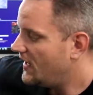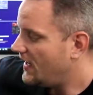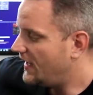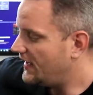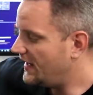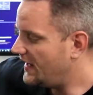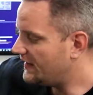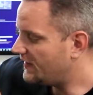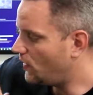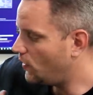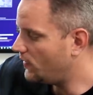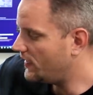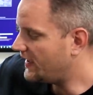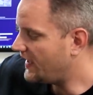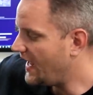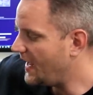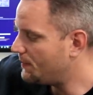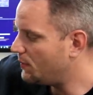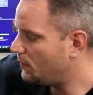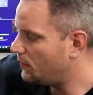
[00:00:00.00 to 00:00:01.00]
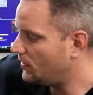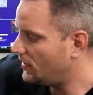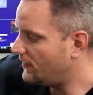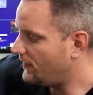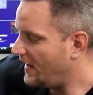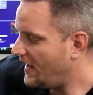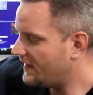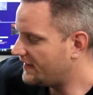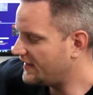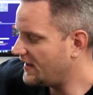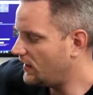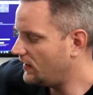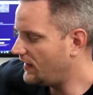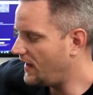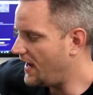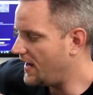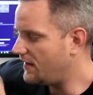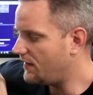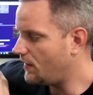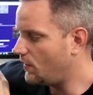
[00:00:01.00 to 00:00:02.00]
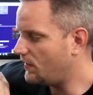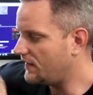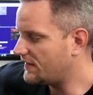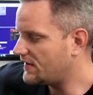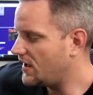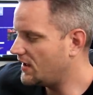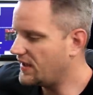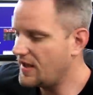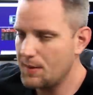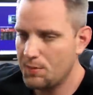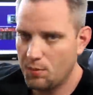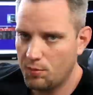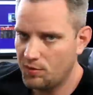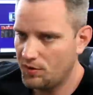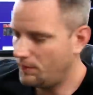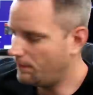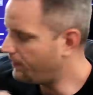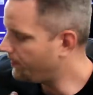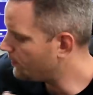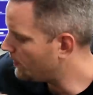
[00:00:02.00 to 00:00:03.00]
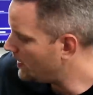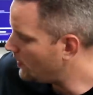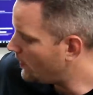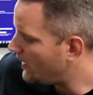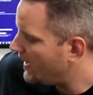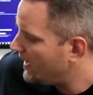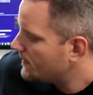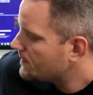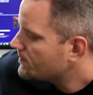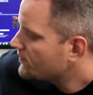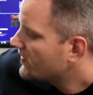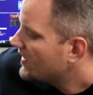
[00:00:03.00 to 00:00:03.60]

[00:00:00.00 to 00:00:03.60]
It is only capable of SLI though. It's not capable of three-way.